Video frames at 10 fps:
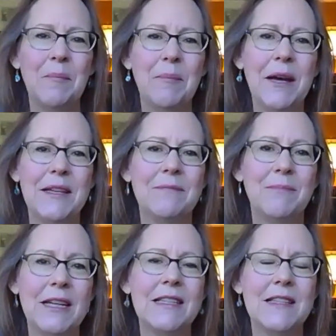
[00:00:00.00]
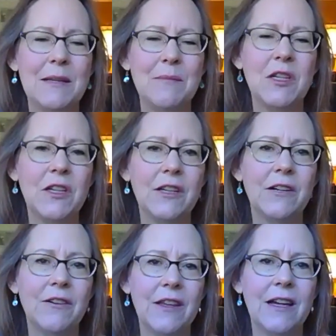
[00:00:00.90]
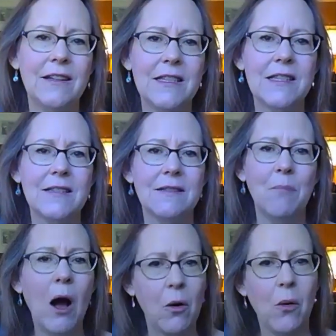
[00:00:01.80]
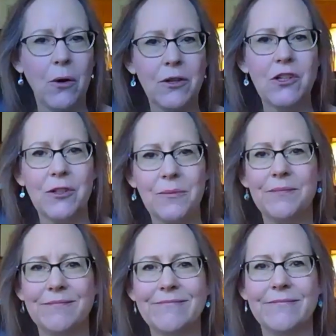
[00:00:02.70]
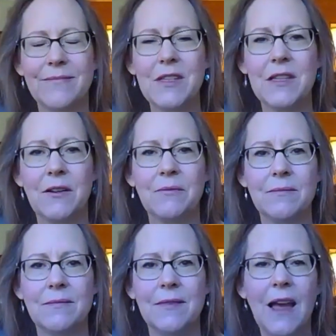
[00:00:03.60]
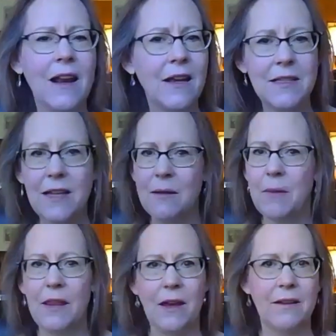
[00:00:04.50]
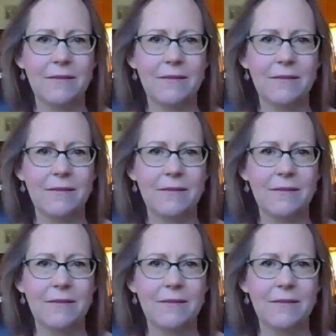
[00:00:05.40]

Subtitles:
But it seems clear that it's mock orange. So, and I stand by that.